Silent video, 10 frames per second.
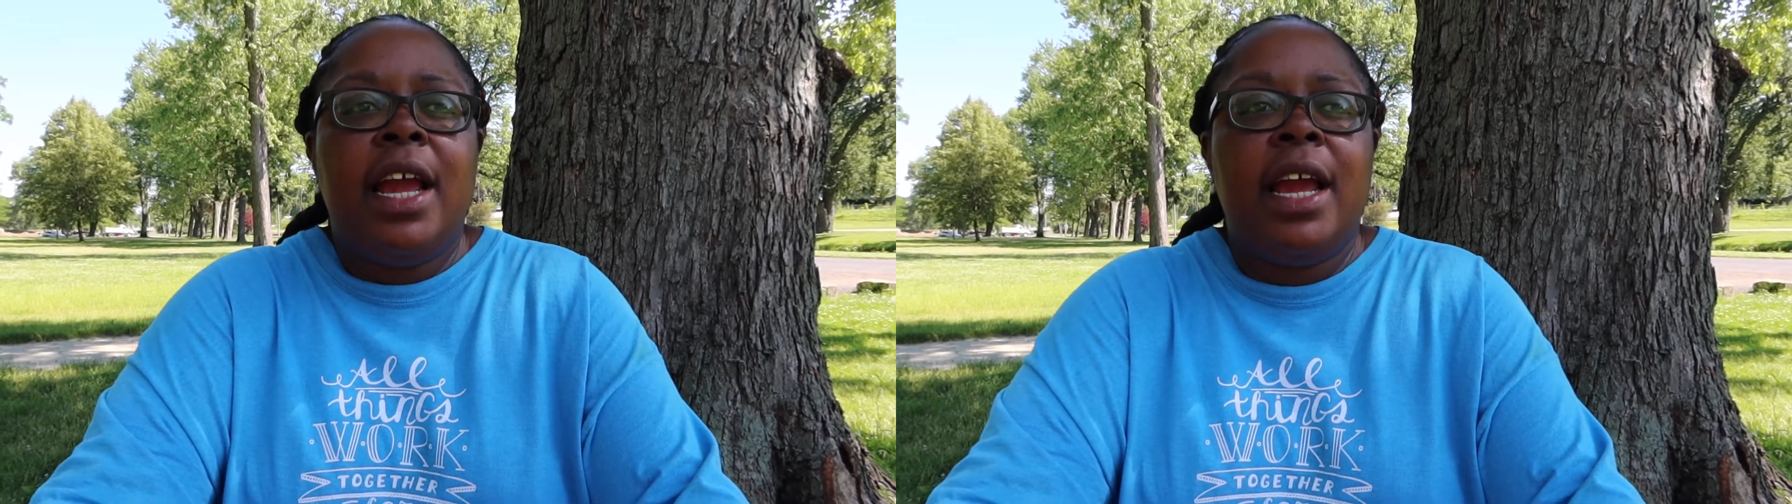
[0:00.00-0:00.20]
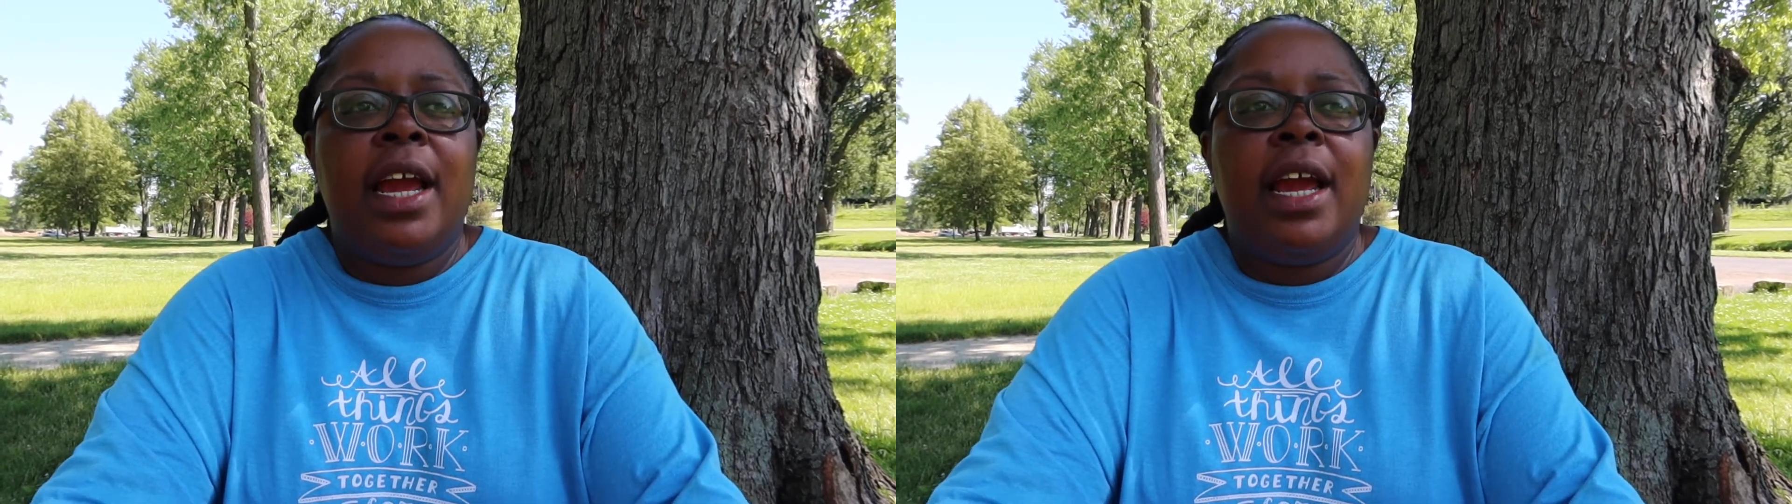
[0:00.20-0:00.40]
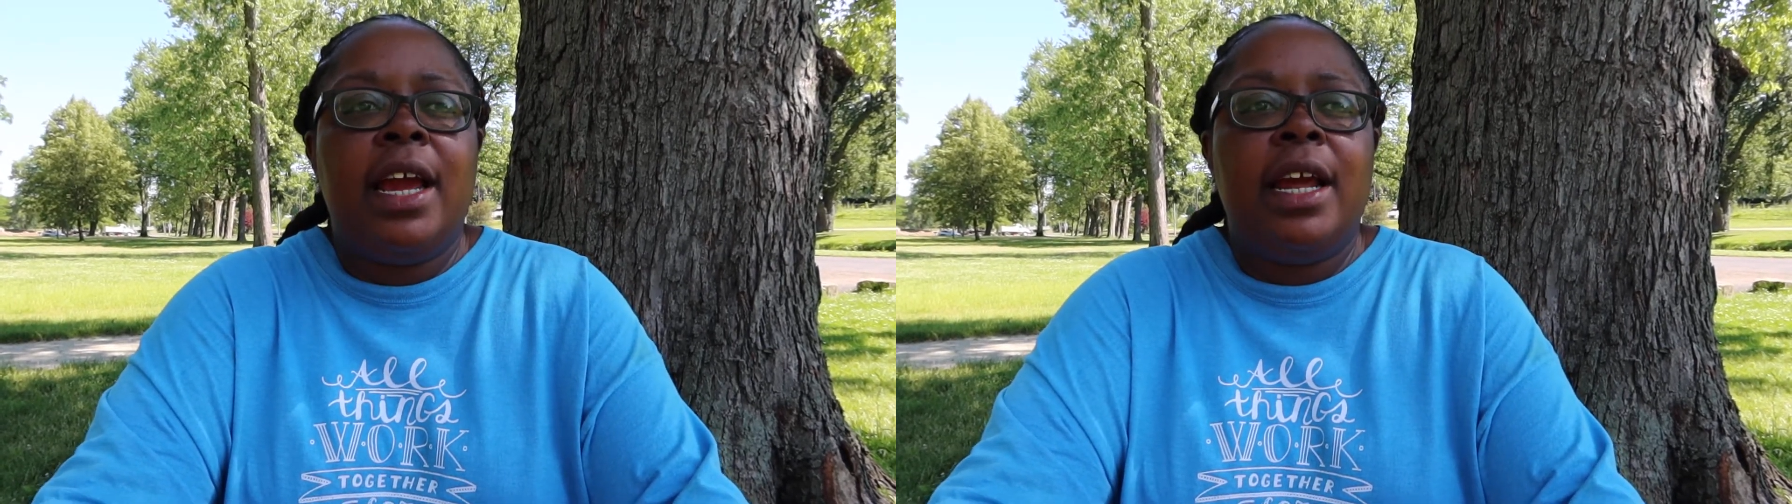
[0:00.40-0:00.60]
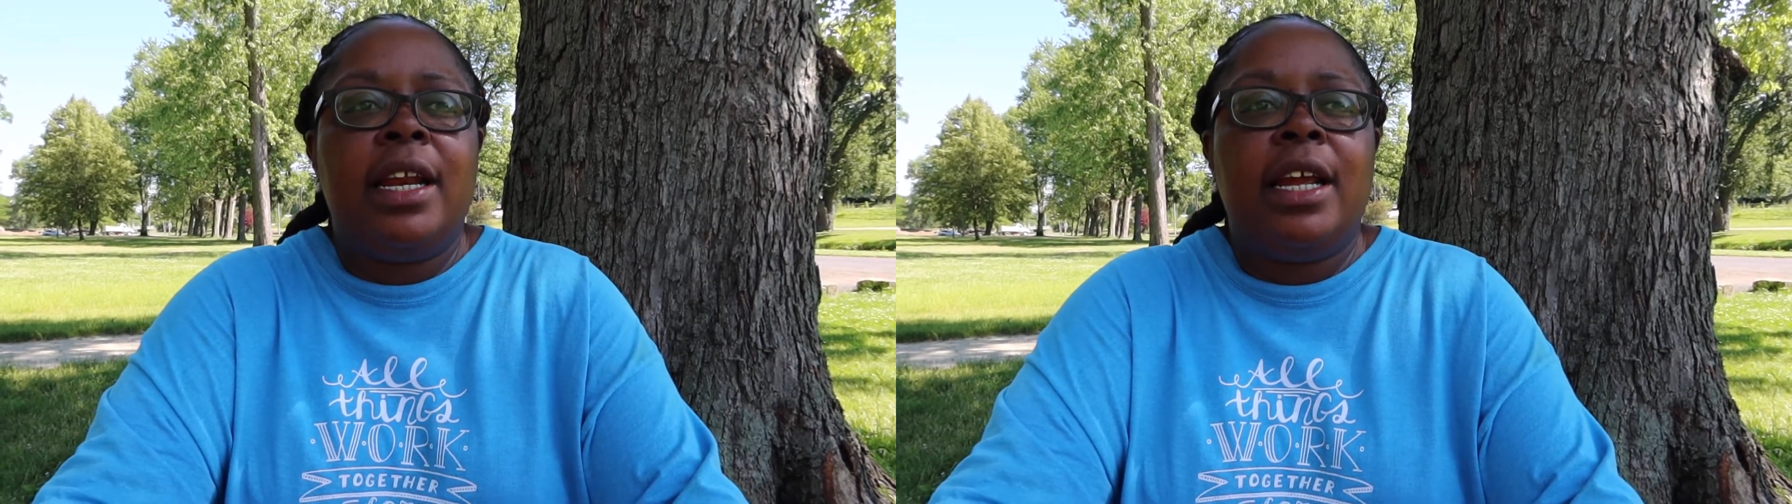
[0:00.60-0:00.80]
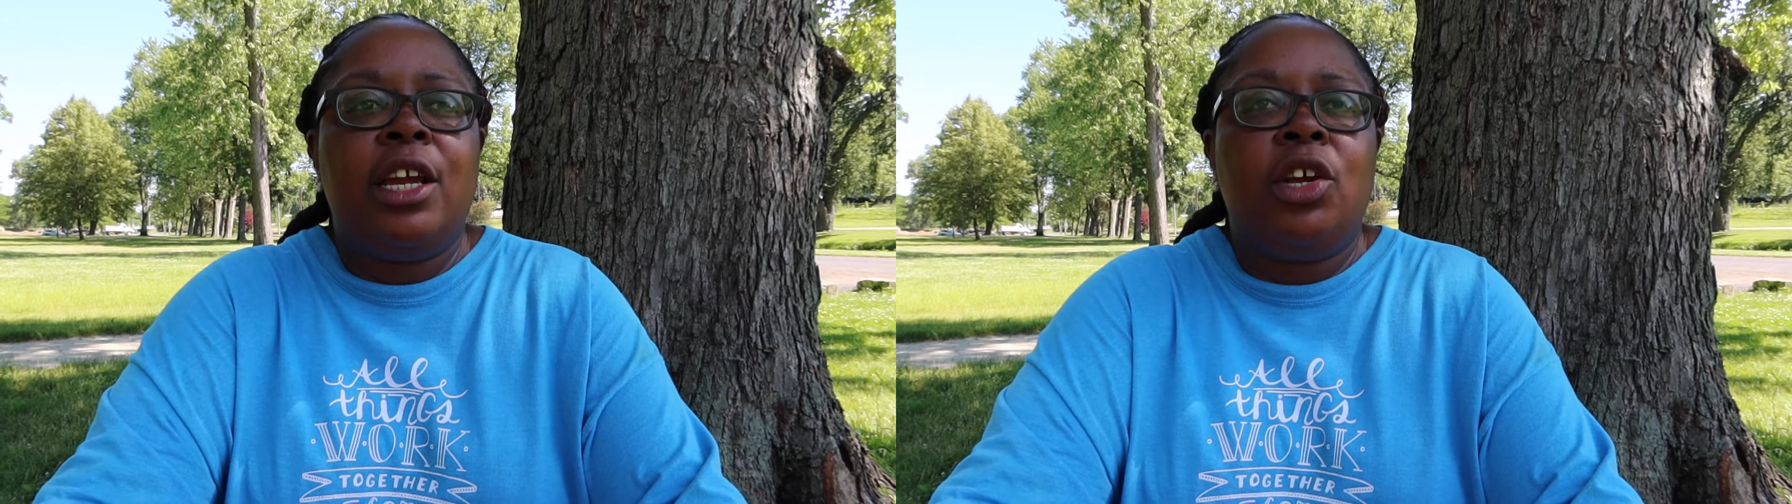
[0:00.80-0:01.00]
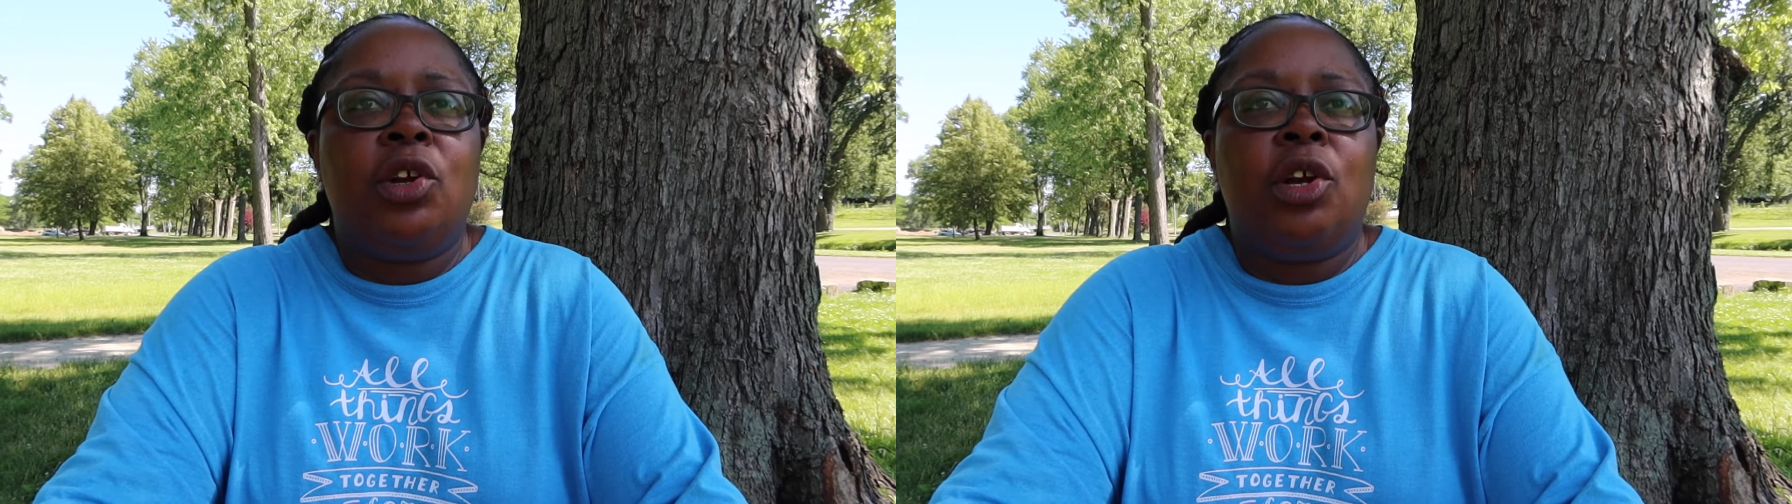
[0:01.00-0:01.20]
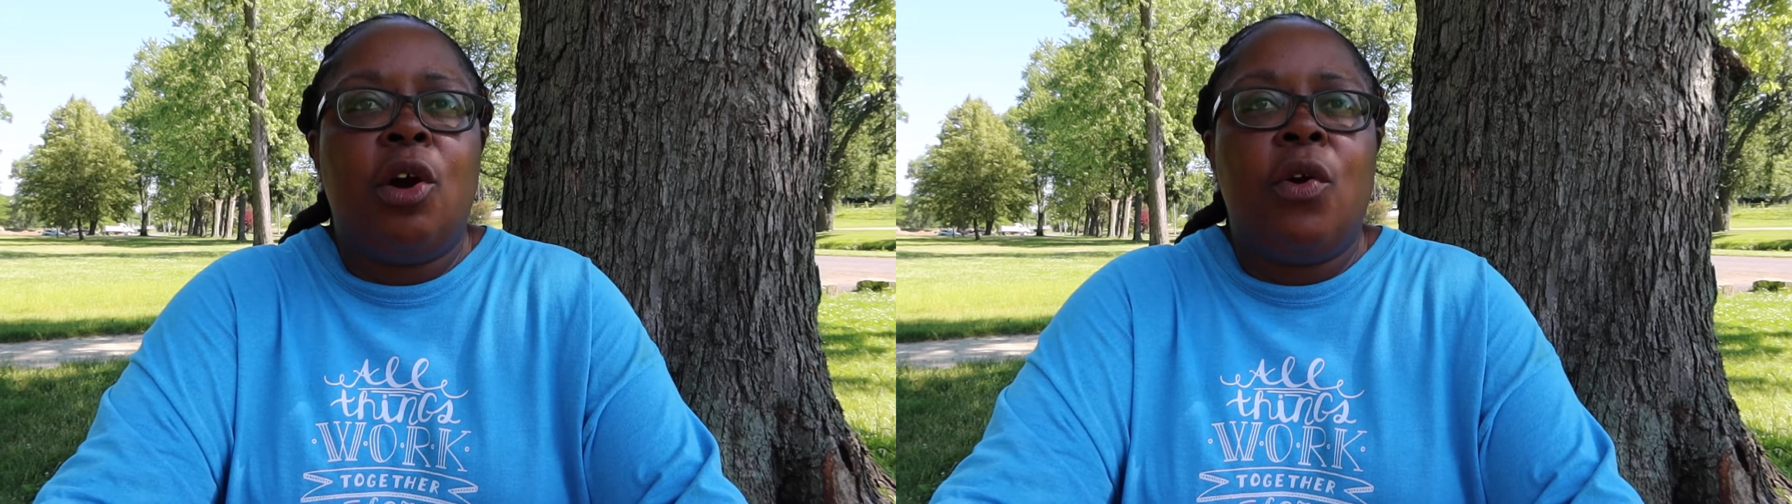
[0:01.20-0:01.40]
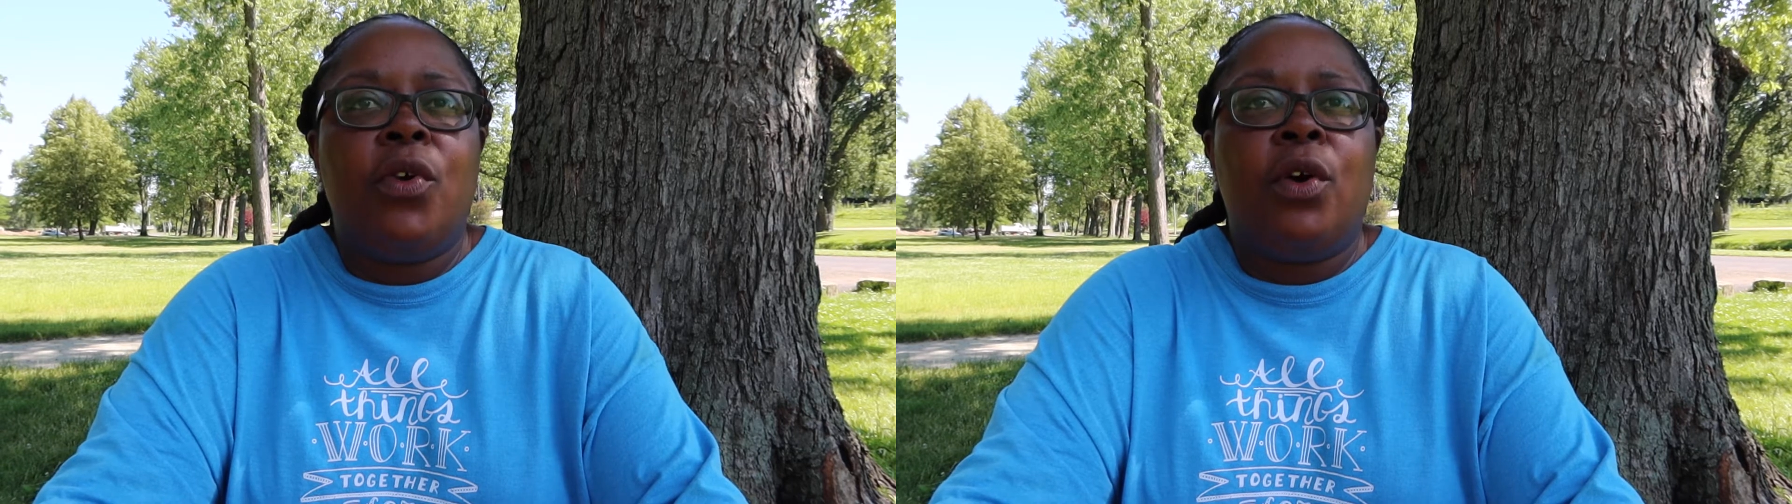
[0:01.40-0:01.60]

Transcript: and, you know,